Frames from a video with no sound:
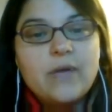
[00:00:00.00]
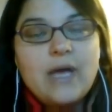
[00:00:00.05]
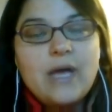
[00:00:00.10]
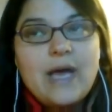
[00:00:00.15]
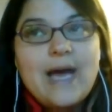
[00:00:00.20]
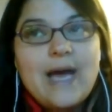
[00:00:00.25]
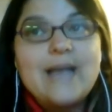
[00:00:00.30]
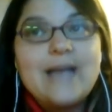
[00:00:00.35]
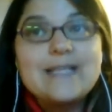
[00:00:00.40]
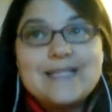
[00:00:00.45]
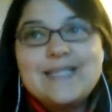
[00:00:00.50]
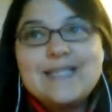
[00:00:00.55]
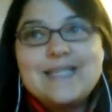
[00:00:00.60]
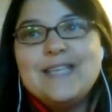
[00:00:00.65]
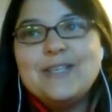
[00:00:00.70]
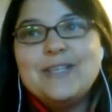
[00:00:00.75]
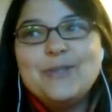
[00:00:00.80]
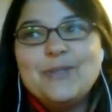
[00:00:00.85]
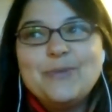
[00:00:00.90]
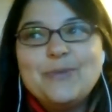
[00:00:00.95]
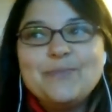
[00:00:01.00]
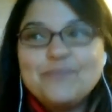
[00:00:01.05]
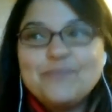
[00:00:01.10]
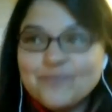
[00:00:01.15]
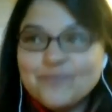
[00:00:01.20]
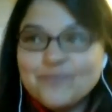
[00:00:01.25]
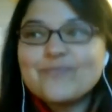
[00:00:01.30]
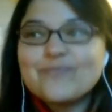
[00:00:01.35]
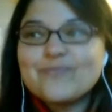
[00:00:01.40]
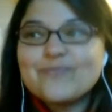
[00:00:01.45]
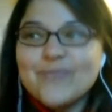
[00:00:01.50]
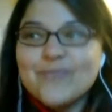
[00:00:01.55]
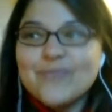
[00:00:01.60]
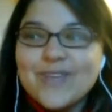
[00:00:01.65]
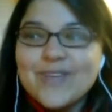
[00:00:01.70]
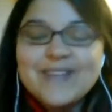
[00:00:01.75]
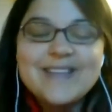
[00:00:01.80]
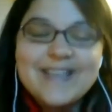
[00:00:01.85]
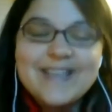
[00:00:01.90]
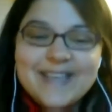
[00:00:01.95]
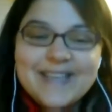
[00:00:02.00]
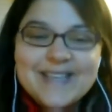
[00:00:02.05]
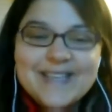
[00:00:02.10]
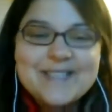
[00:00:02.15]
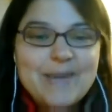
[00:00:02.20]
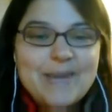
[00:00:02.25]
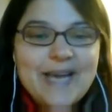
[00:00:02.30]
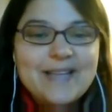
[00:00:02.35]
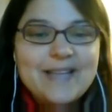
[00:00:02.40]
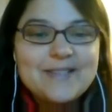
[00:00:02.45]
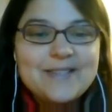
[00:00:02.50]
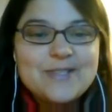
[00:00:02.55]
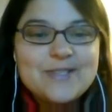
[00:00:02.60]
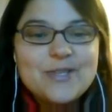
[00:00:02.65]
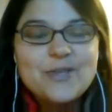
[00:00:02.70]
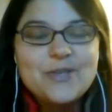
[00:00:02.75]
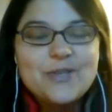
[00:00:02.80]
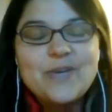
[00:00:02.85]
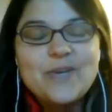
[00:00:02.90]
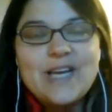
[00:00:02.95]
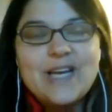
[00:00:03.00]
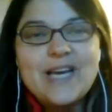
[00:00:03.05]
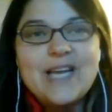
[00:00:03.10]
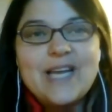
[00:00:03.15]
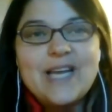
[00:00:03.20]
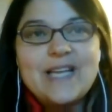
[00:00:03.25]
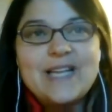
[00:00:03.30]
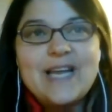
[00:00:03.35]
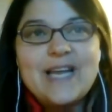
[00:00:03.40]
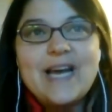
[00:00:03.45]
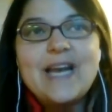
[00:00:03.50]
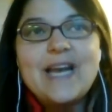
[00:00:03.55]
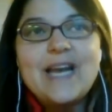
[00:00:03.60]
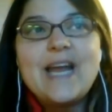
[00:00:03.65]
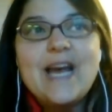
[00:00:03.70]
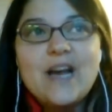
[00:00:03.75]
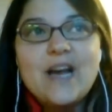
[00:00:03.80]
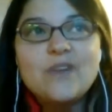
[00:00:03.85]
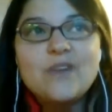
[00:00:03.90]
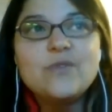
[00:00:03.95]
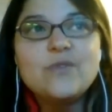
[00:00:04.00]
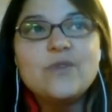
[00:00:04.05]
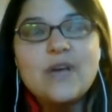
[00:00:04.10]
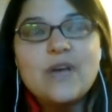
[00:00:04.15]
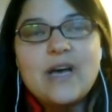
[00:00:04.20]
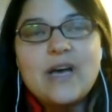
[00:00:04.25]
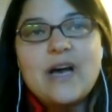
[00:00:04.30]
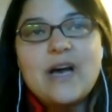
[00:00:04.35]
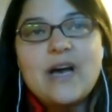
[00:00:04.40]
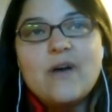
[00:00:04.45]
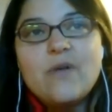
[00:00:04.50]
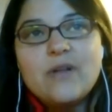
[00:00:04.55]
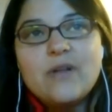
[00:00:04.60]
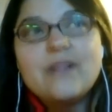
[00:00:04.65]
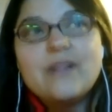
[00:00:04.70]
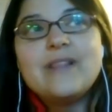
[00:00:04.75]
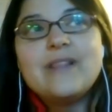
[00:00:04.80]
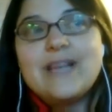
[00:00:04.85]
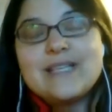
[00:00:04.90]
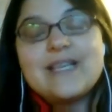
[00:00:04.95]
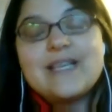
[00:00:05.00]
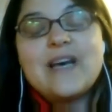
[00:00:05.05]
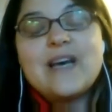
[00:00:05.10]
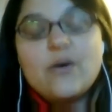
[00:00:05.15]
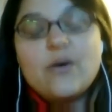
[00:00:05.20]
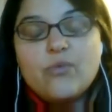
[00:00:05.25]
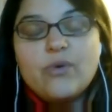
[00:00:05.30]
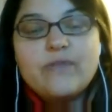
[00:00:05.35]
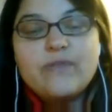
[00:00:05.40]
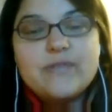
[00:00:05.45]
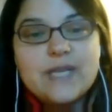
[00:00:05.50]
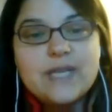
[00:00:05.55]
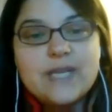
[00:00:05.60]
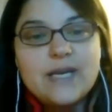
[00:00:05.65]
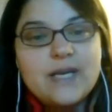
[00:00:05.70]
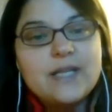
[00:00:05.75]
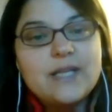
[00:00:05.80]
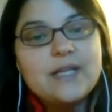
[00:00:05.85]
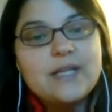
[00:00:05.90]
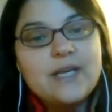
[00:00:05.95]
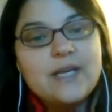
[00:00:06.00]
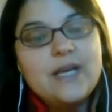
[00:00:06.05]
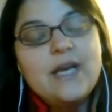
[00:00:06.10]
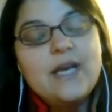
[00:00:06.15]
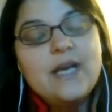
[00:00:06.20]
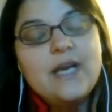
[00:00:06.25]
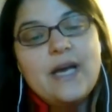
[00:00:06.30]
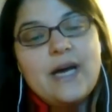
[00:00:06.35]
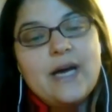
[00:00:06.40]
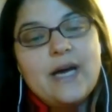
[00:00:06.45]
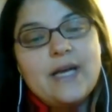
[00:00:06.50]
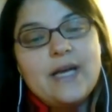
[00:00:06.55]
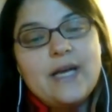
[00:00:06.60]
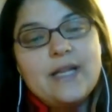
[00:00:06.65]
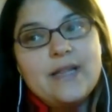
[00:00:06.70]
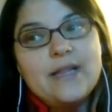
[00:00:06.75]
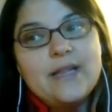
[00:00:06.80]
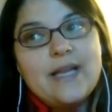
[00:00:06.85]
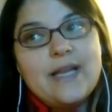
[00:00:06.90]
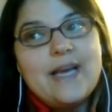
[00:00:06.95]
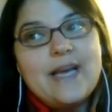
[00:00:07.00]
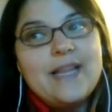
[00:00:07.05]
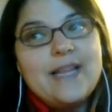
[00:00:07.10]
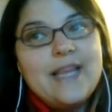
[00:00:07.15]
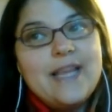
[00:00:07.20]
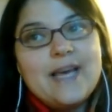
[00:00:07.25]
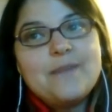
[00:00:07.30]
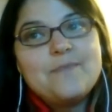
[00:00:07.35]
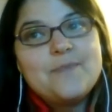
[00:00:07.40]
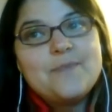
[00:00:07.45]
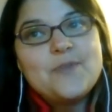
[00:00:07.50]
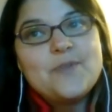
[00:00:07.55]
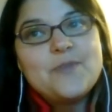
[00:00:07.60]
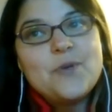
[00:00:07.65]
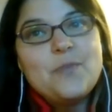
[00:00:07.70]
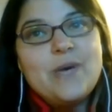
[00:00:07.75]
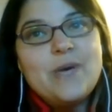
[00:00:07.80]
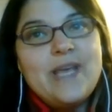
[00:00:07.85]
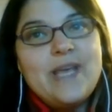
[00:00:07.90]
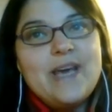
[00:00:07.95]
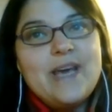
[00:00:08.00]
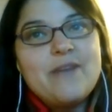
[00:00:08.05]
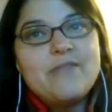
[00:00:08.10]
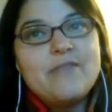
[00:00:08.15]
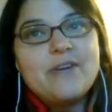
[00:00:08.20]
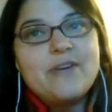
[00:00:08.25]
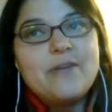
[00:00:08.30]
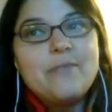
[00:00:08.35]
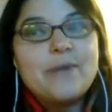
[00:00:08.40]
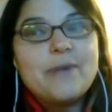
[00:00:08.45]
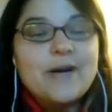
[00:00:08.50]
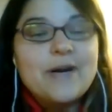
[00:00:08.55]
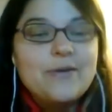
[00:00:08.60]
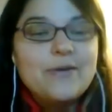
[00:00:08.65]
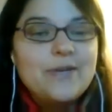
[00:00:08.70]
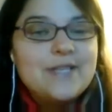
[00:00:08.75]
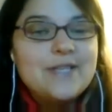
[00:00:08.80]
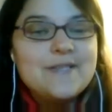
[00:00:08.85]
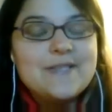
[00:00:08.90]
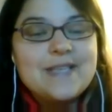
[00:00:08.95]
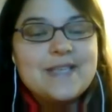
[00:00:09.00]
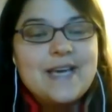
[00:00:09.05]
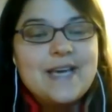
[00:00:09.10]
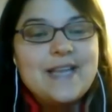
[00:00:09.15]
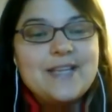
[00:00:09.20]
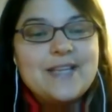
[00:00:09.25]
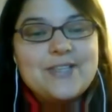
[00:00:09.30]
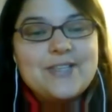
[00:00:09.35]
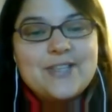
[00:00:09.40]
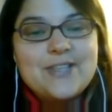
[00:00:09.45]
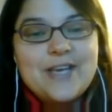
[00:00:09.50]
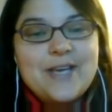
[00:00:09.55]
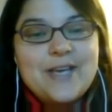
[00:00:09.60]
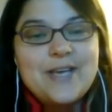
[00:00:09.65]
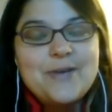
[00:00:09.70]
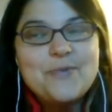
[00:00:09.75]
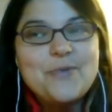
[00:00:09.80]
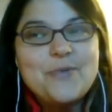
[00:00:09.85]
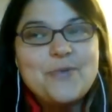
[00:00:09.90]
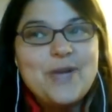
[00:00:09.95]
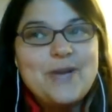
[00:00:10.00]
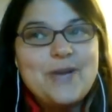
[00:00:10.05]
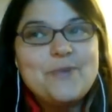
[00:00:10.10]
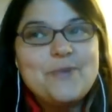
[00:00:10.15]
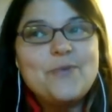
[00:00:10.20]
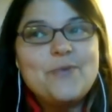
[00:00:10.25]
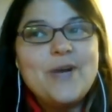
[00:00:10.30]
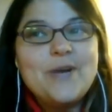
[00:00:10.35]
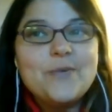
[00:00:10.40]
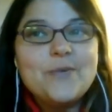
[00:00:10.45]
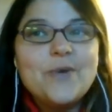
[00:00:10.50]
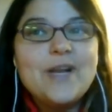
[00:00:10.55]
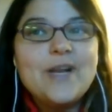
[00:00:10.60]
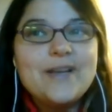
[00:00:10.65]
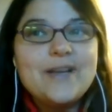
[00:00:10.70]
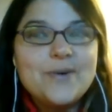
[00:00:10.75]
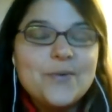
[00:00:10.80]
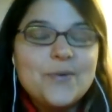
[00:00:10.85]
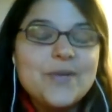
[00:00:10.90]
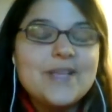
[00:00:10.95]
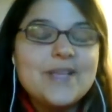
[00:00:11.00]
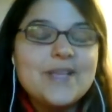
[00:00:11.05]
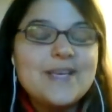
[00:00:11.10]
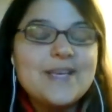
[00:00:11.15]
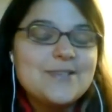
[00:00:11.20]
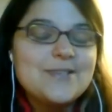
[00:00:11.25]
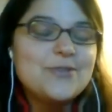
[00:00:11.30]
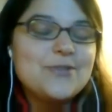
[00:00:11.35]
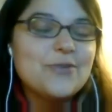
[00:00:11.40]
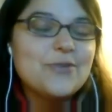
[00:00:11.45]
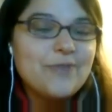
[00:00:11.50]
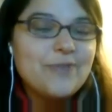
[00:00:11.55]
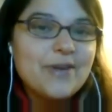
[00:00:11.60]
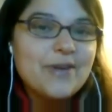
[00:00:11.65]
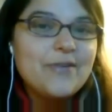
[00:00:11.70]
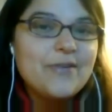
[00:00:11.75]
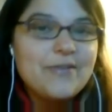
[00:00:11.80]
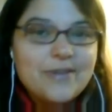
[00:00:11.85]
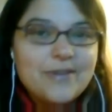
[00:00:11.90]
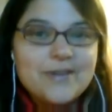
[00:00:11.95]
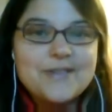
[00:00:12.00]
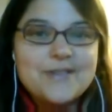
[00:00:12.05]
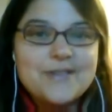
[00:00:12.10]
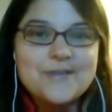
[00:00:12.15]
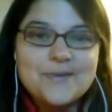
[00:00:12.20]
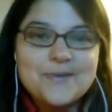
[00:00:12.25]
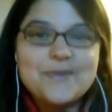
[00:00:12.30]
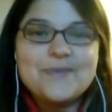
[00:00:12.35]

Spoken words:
until the next milestone, and how that's how we've done it. And very proudly to say that Jay will quit his job very, very soon.